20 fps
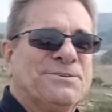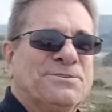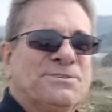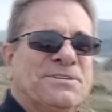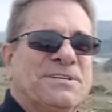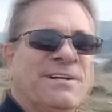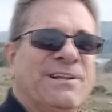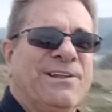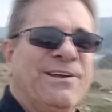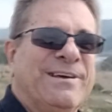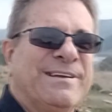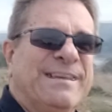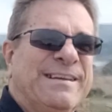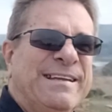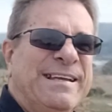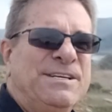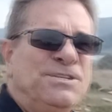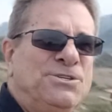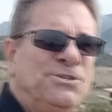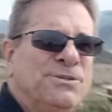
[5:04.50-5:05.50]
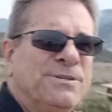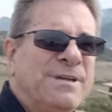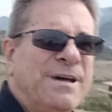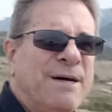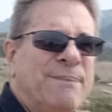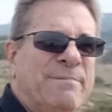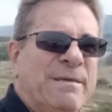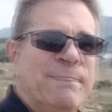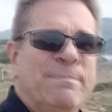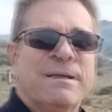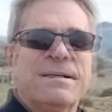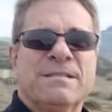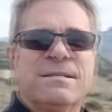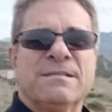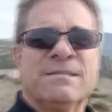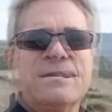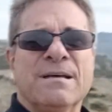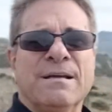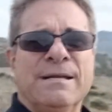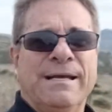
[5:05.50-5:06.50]
are still on, and they should not be, but it's
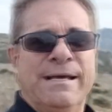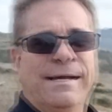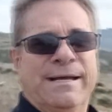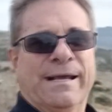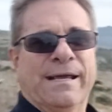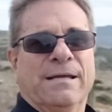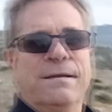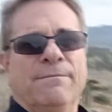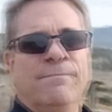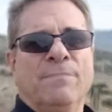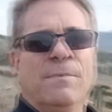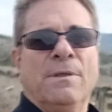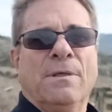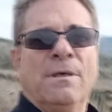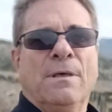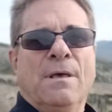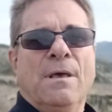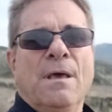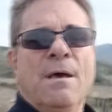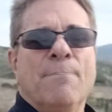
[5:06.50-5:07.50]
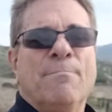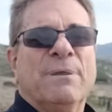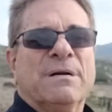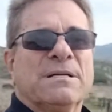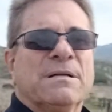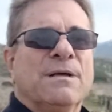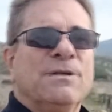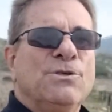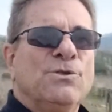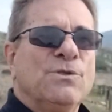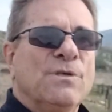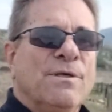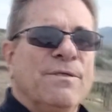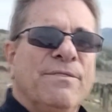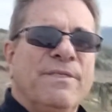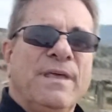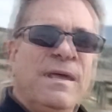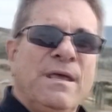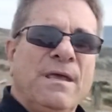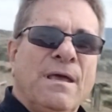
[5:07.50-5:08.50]
the sun hitting it. But
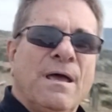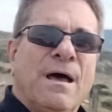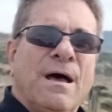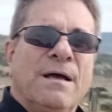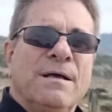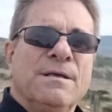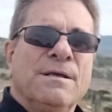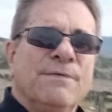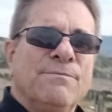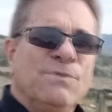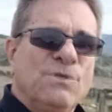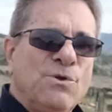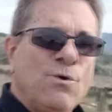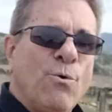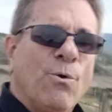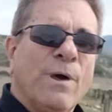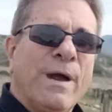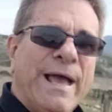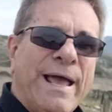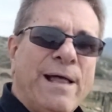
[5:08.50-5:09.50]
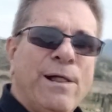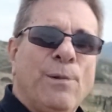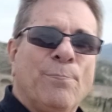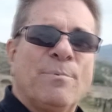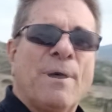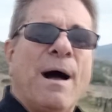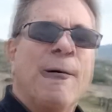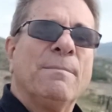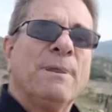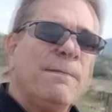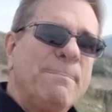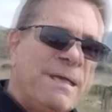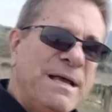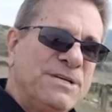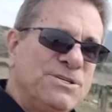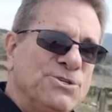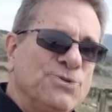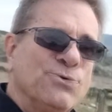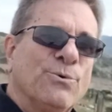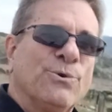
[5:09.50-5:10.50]
your help, I'm going to make
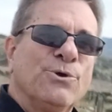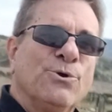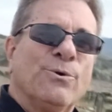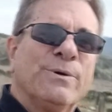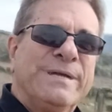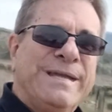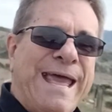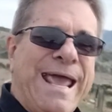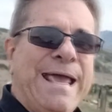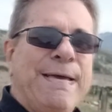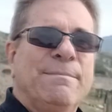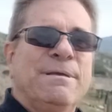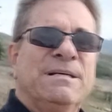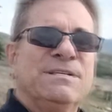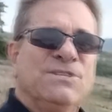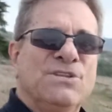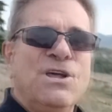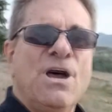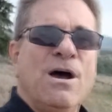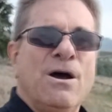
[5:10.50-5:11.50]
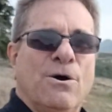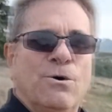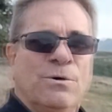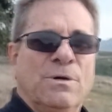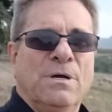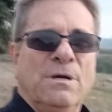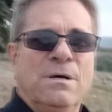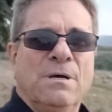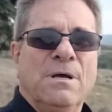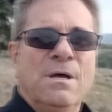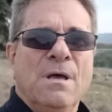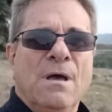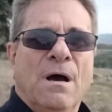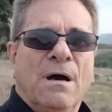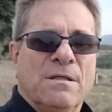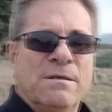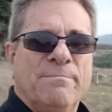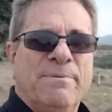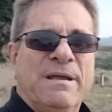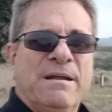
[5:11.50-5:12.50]
sure your name is known
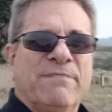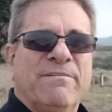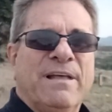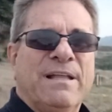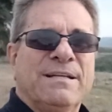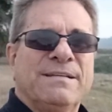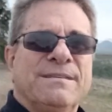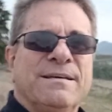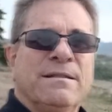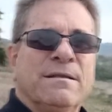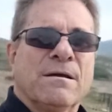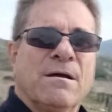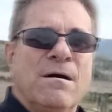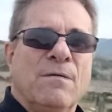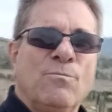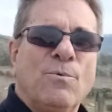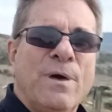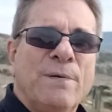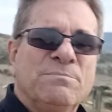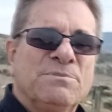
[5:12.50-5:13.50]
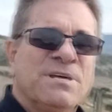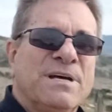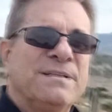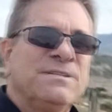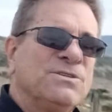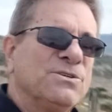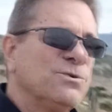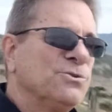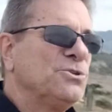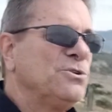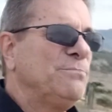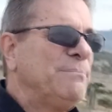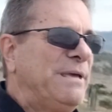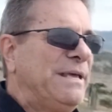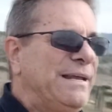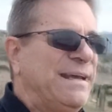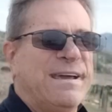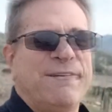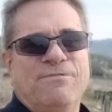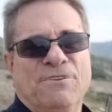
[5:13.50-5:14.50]
on the Bennett Valley Telecom website, social
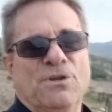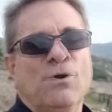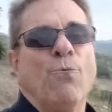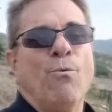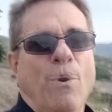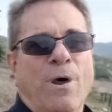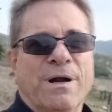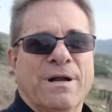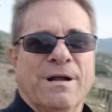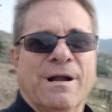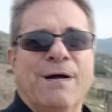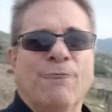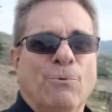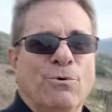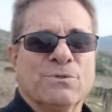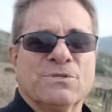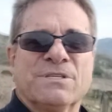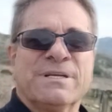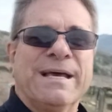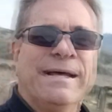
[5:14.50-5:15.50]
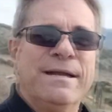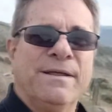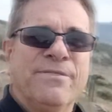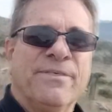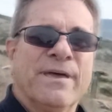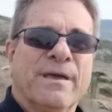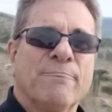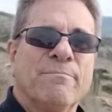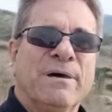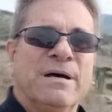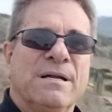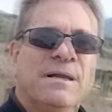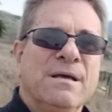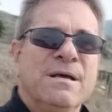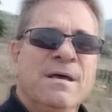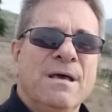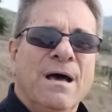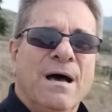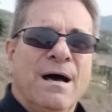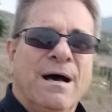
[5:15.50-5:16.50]
media. If you don't want it, I won't say anything. But
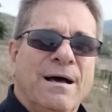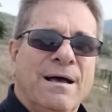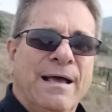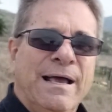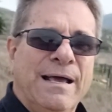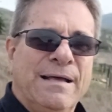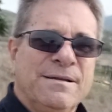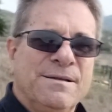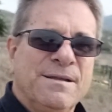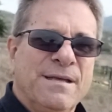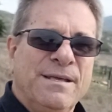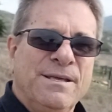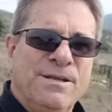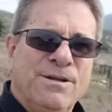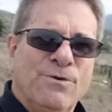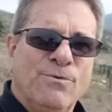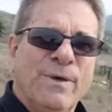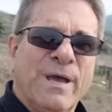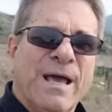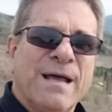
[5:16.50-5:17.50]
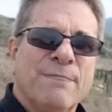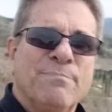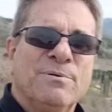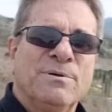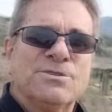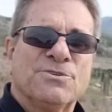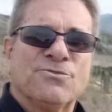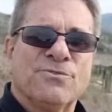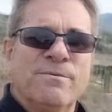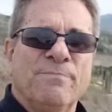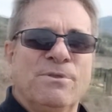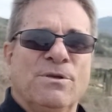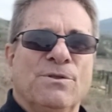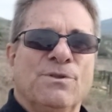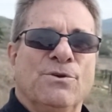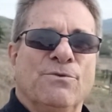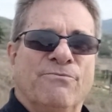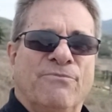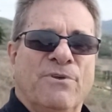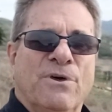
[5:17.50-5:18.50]
and we got to put tribute to
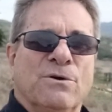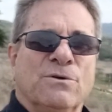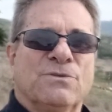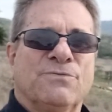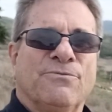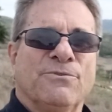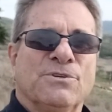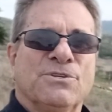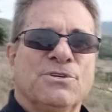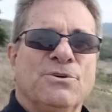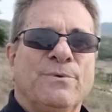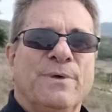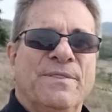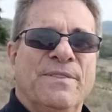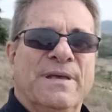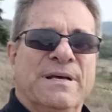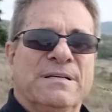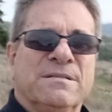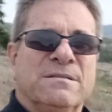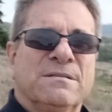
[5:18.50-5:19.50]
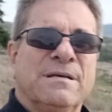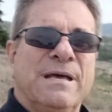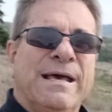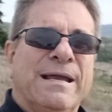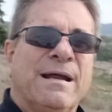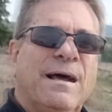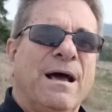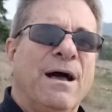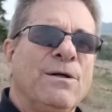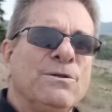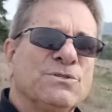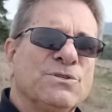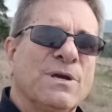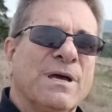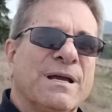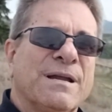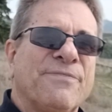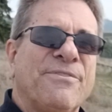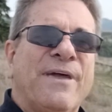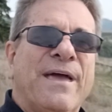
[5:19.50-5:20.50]
you folks for doing this. And I also
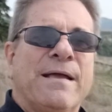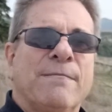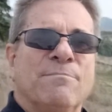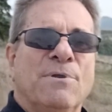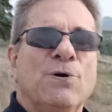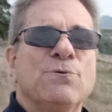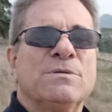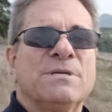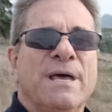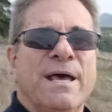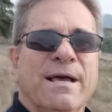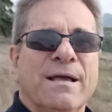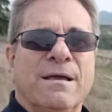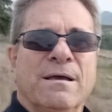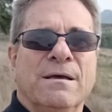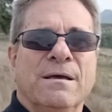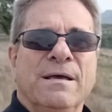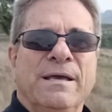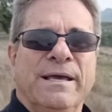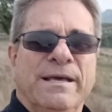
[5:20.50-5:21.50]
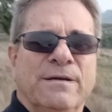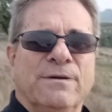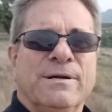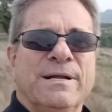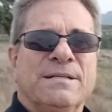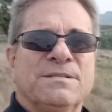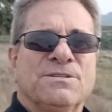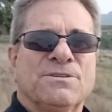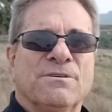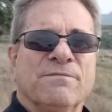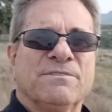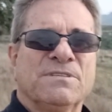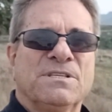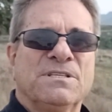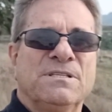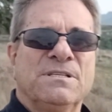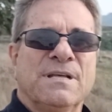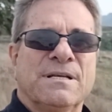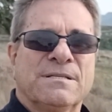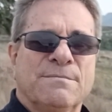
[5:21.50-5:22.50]
got to thank Motec Internet
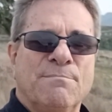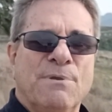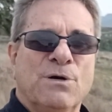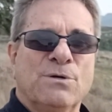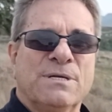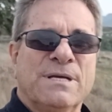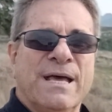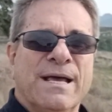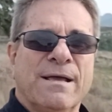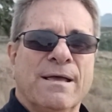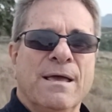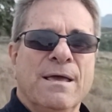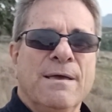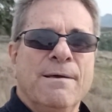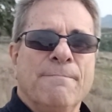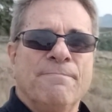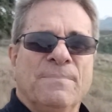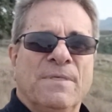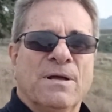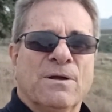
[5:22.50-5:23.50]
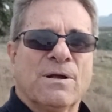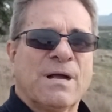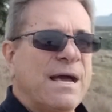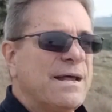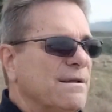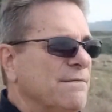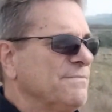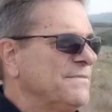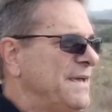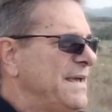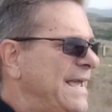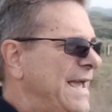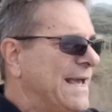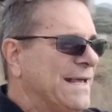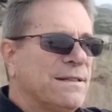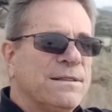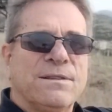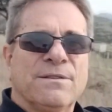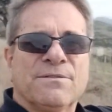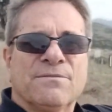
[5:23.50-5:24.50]
Services. That's Motec. They
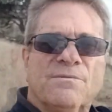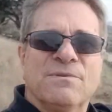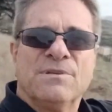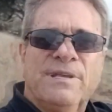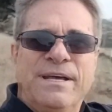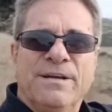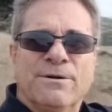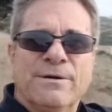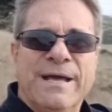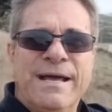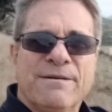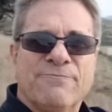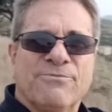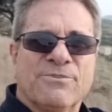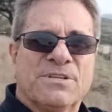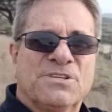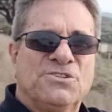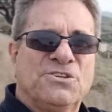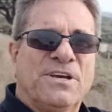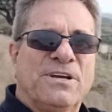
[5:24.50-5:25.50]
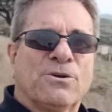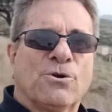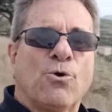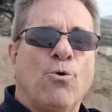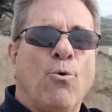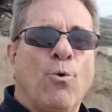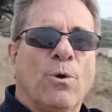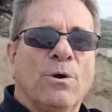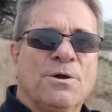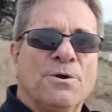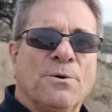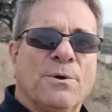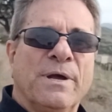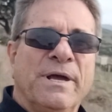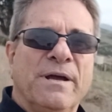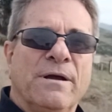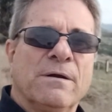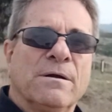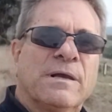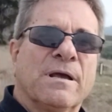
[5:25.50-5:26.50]
handle the internet for the Jenner corridor
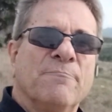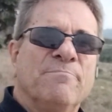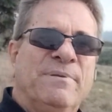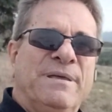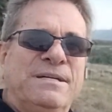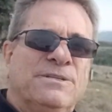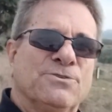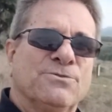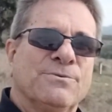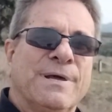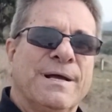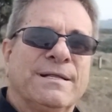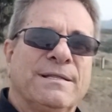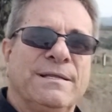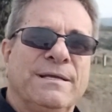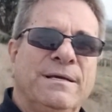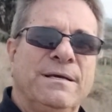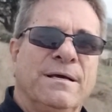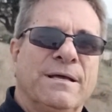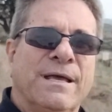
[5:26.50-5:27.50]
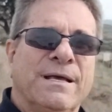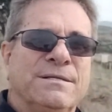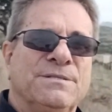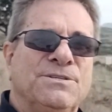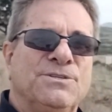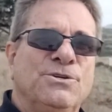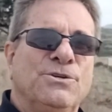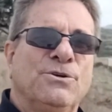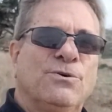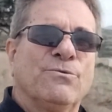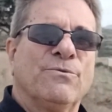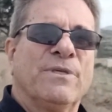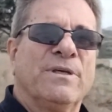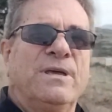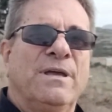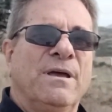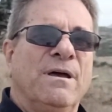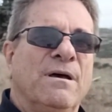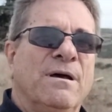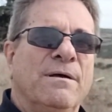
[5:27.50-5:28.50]
here, compete directly against
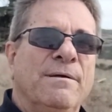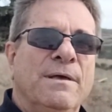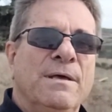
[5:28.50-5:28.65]
the